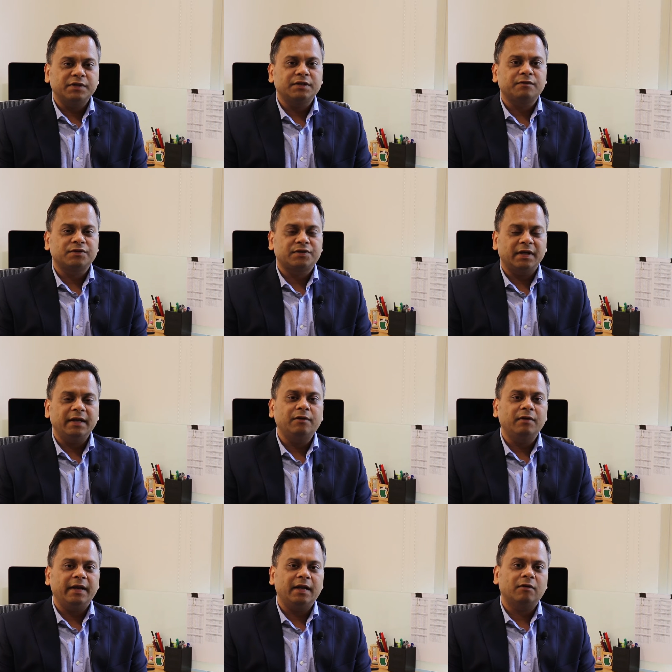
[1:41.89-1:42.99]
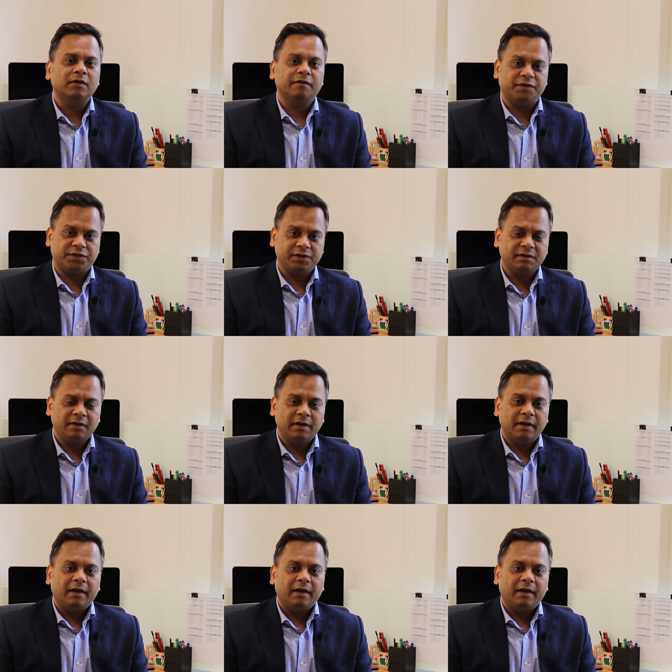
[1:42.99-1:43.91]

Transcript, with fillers: budget was really to lay down the vision